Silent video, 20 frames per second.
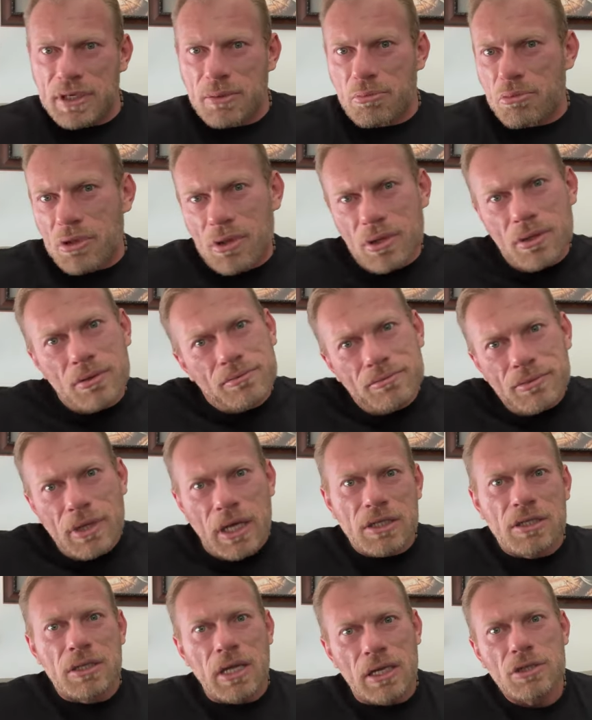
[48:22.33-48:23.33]
visible.
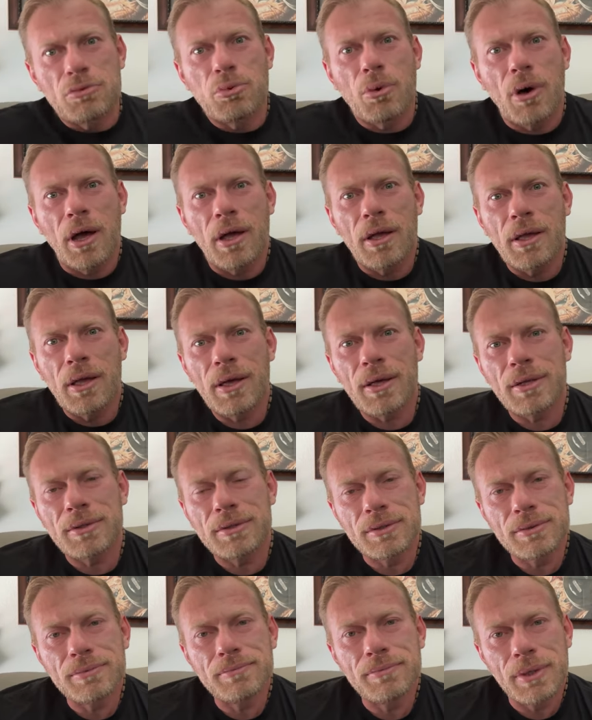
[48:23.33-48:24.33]
That's why. Yeah.
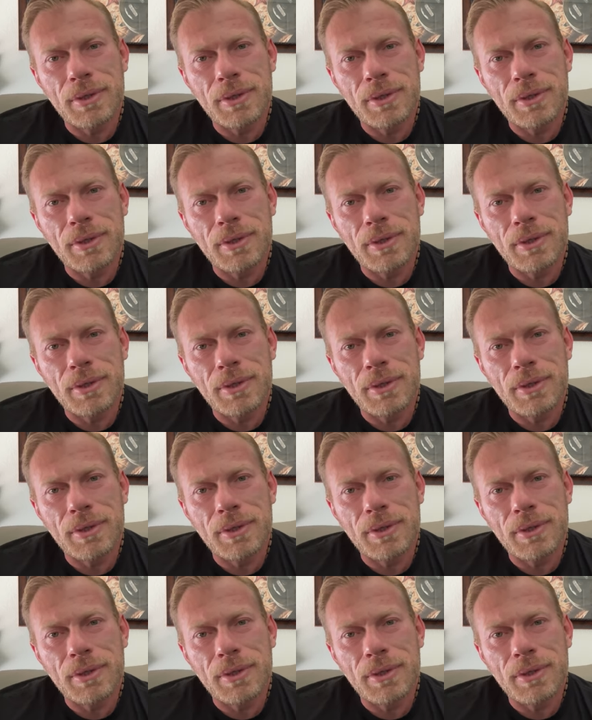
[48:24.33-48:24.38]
